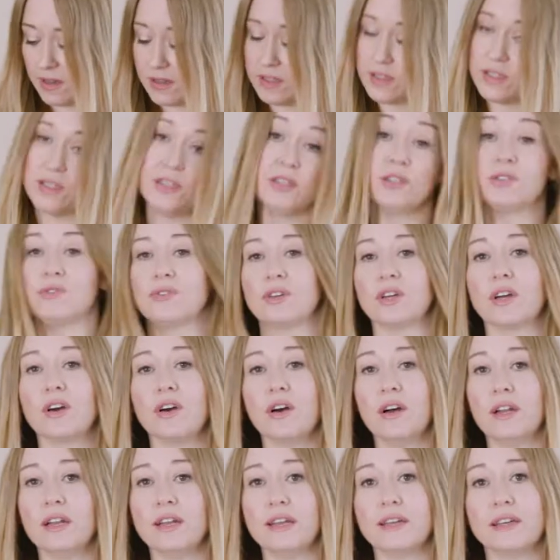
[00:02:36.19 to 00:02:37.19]
the ginger and
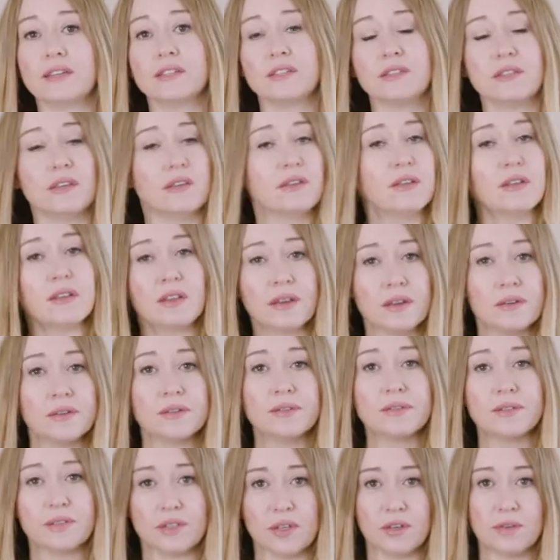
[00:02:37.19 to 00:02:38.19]
garlic so that
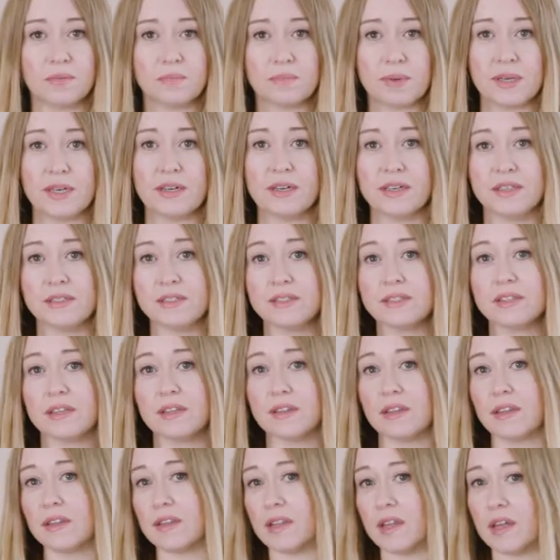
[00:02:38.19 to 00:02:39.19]
those don't burn,
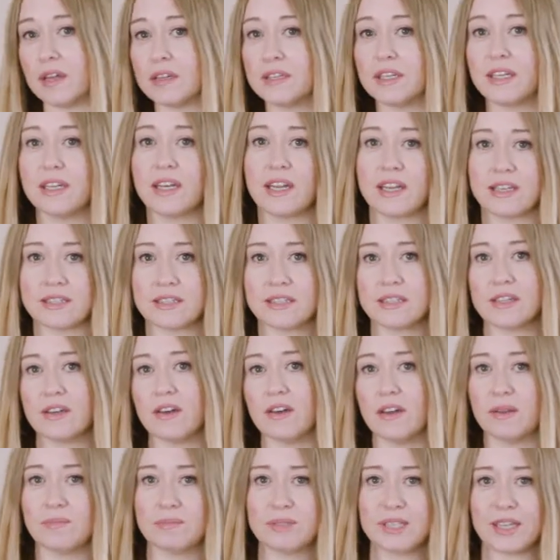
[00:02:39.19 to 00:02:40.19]
so that the onion has
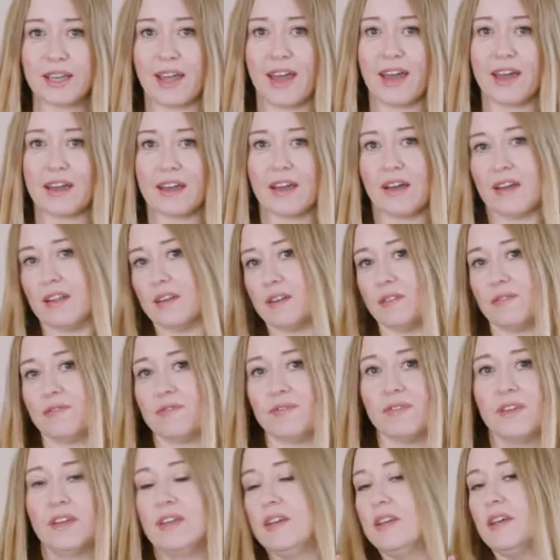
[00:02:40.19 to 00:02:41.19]
time to get kind of
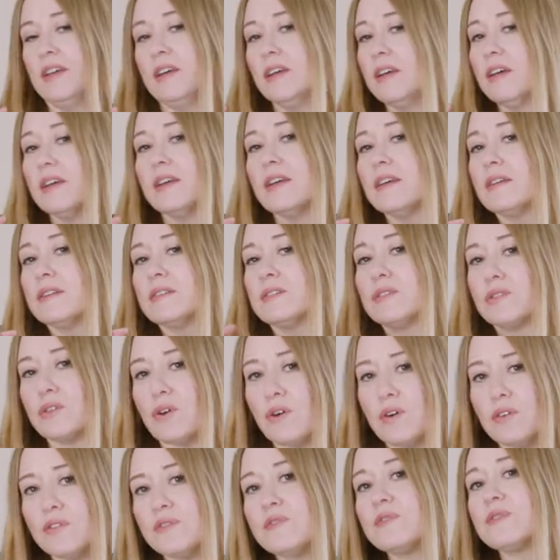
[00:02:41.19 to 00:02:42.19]

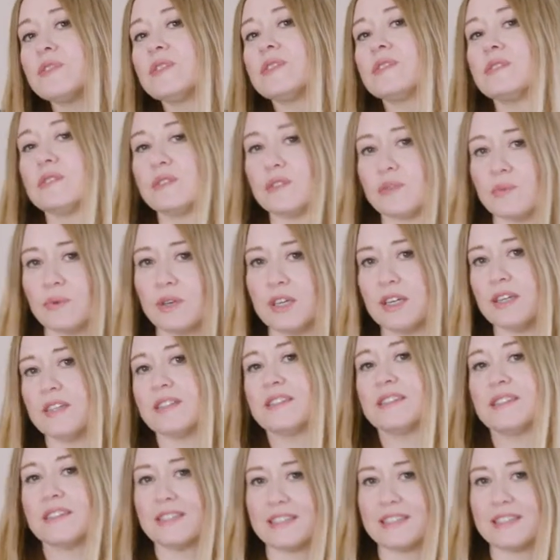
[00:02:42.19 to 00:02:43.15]
soft, sweet,